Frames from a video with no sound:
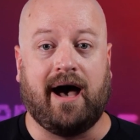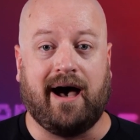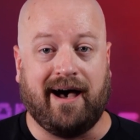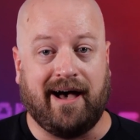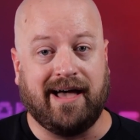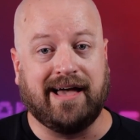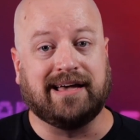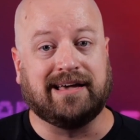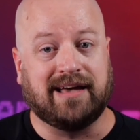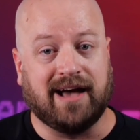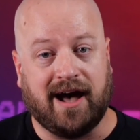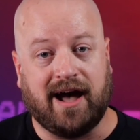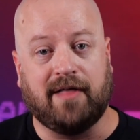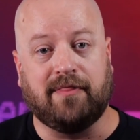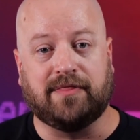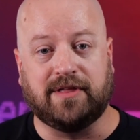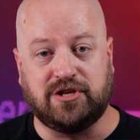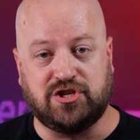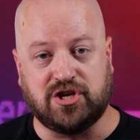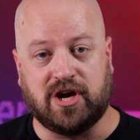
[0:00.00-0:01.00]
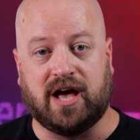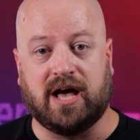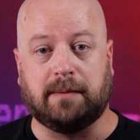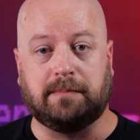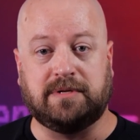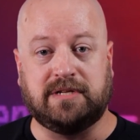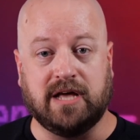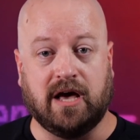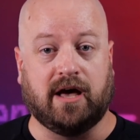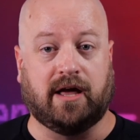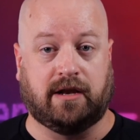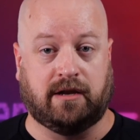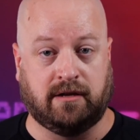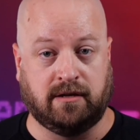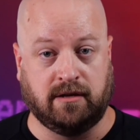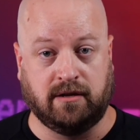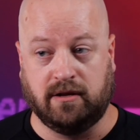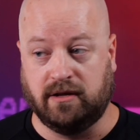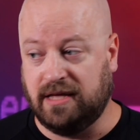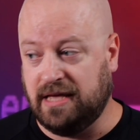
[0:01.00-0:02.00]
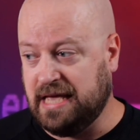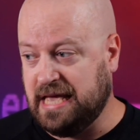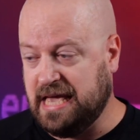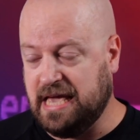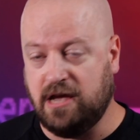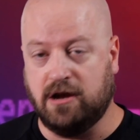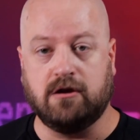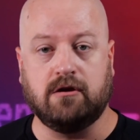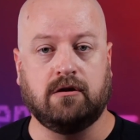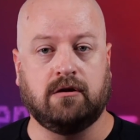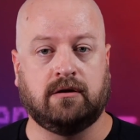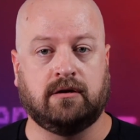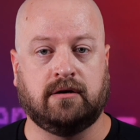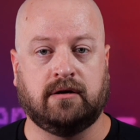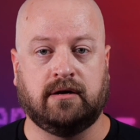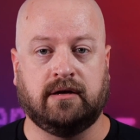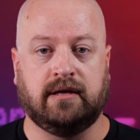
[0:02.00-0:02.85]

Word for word: I got the job done here